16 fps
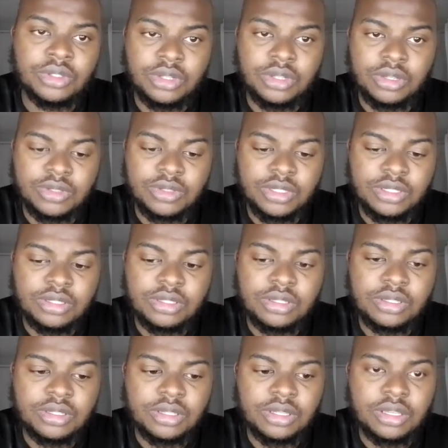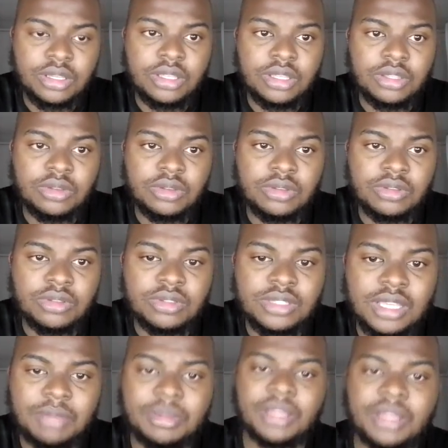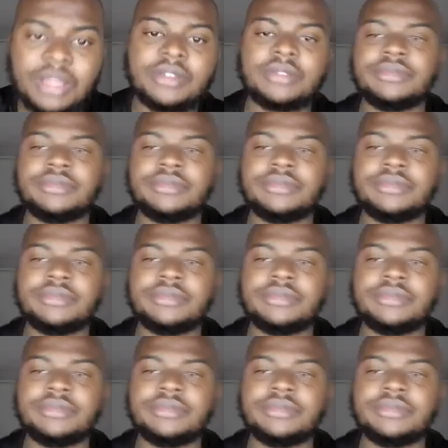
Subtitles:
Close it, and you tap that.